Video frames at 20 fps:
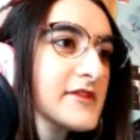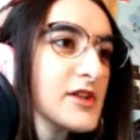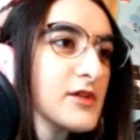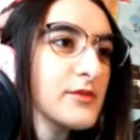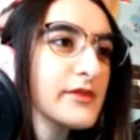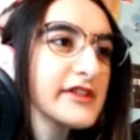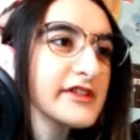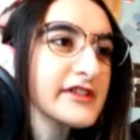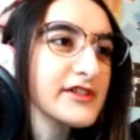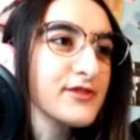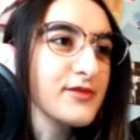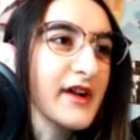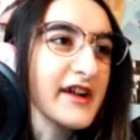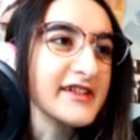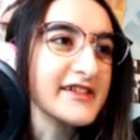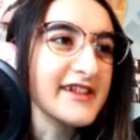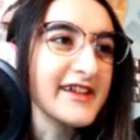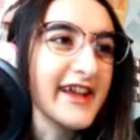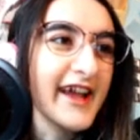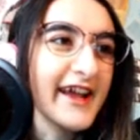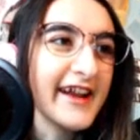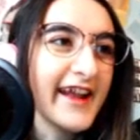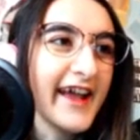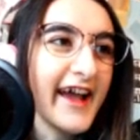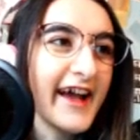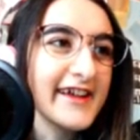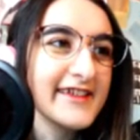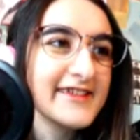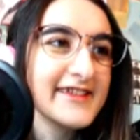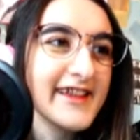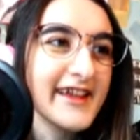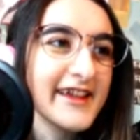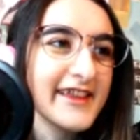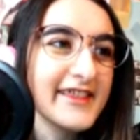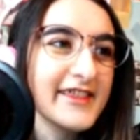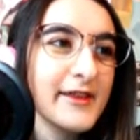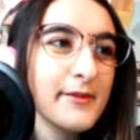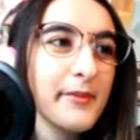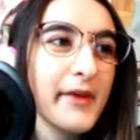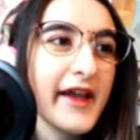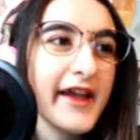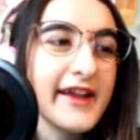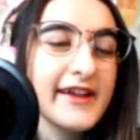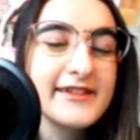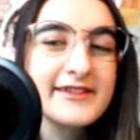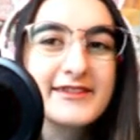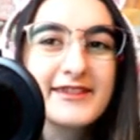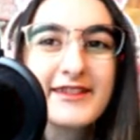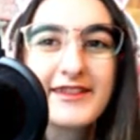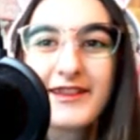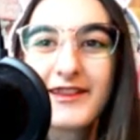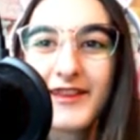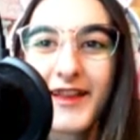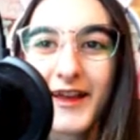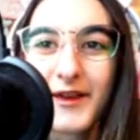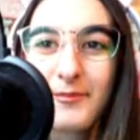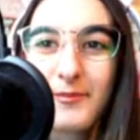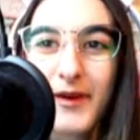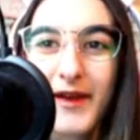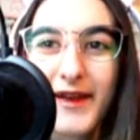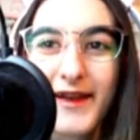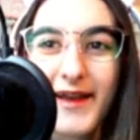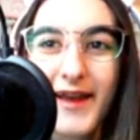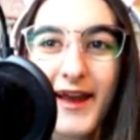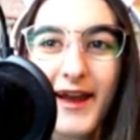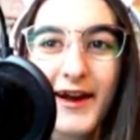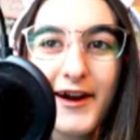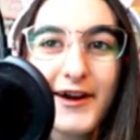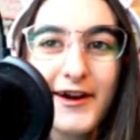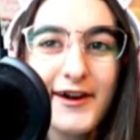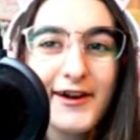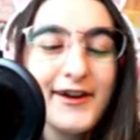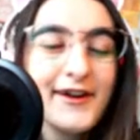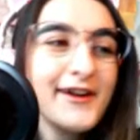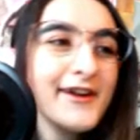which is why she kind of has like the bangs and the light pink hair.